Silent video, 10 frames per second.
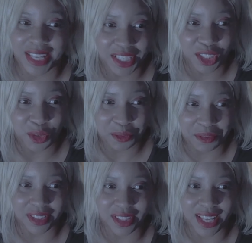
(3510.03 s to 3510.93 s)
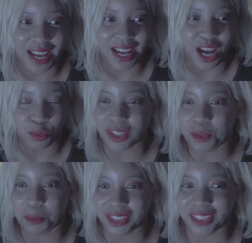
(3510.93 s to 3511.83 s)
thank you for that. I
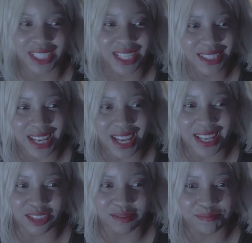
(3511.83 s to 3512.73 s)
really appreciate that.